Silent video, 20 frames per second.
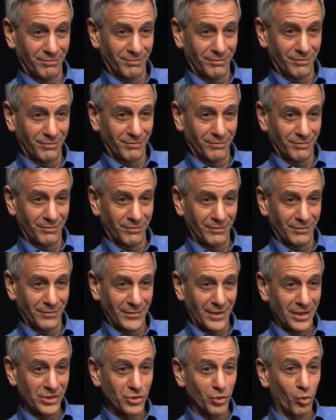Interesting.
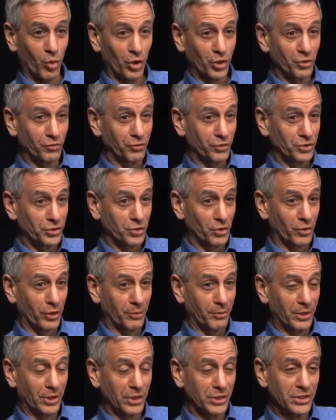It's a wonderful
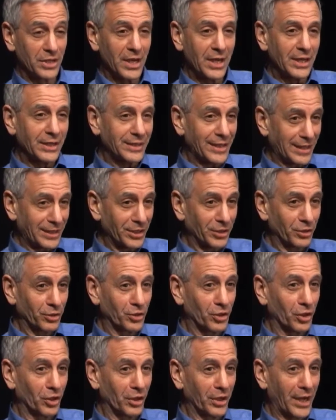story because that
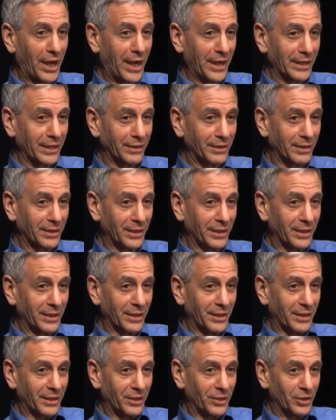little girl got it.
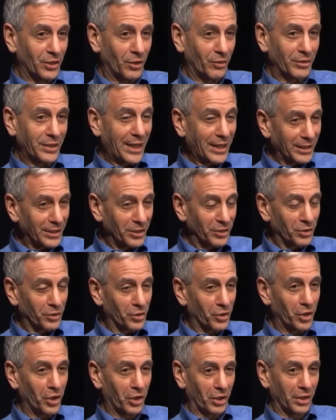You know, that
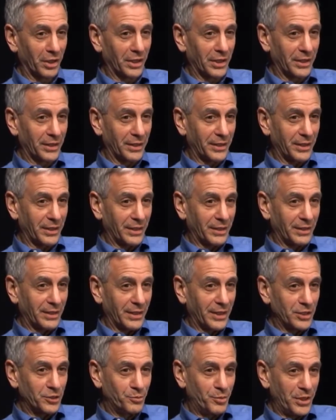little girl
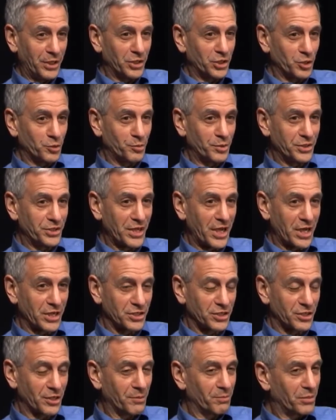is being
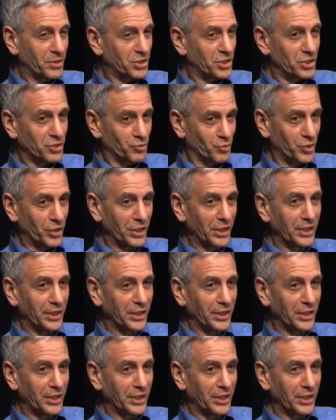dispossessed, but she's